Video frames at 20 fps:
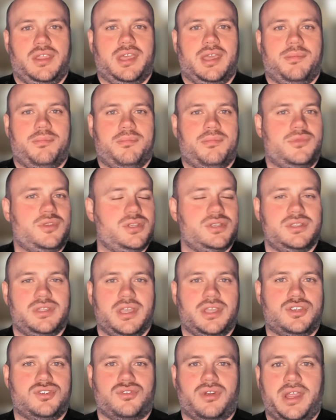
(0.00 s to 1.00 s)
their
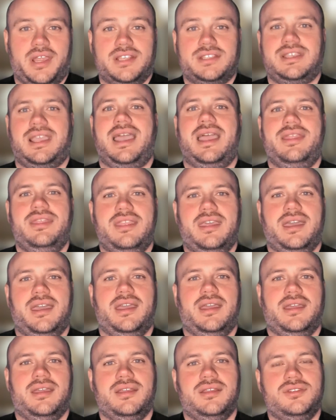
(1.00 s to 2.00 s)
traits and
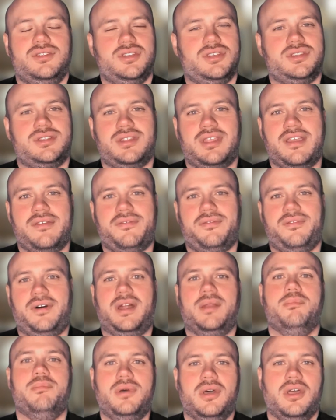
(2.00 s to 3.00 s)
their
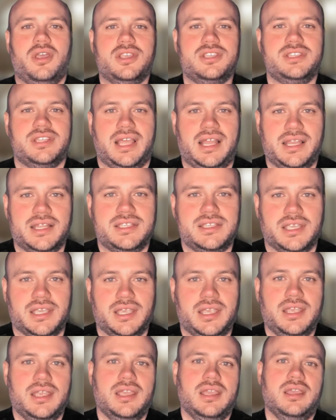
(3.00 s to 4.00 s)
fun
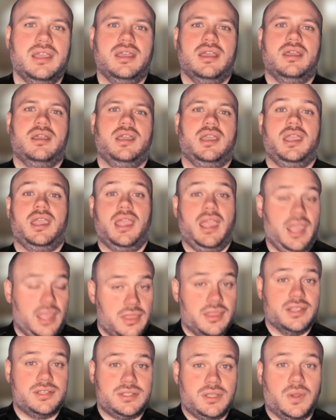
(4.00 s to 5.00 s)
personality in
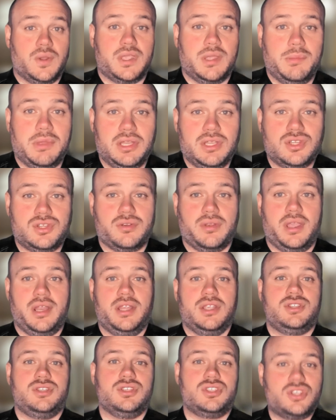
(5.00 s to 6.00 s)
this documentary, and
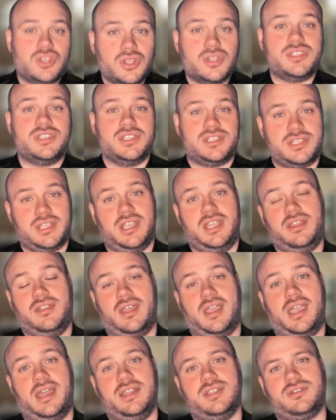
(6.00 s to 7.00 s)
it's just good to see
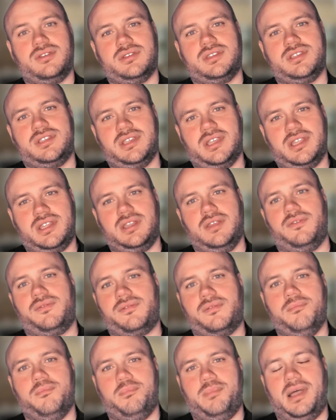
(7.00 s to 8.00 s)
that. And it's good to see a
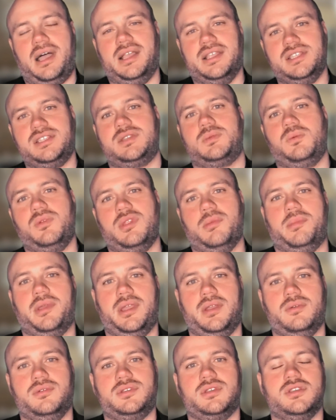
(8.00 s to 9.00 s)
different buzz with the
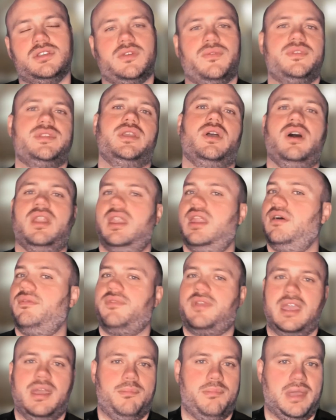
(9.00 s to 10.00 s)
Beatles, because obviously I
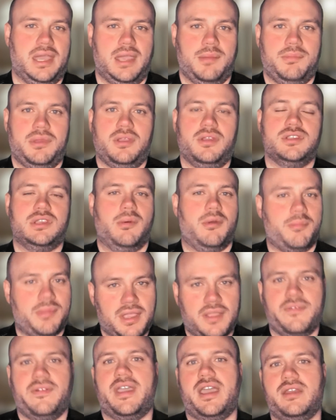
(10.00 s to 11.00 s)
love Get Back because I'm a
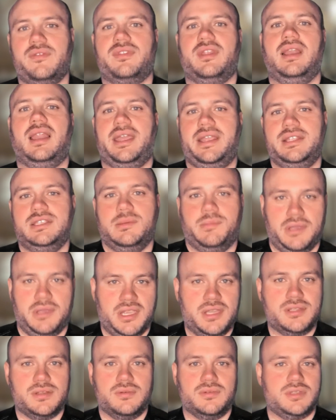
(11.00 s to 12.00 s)
big fan of the later
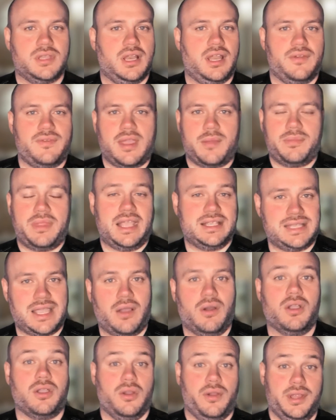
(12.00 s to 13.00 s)
Beatles. That's
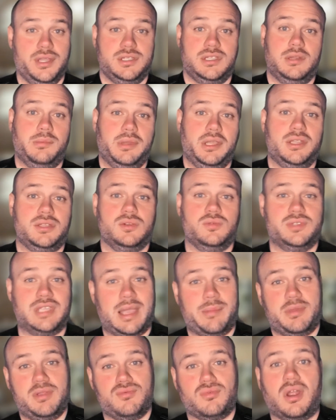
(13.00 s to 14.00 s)
how I got into the Beatles.
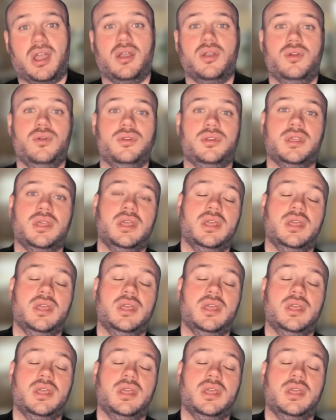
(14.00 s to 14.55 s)
Abbey Road,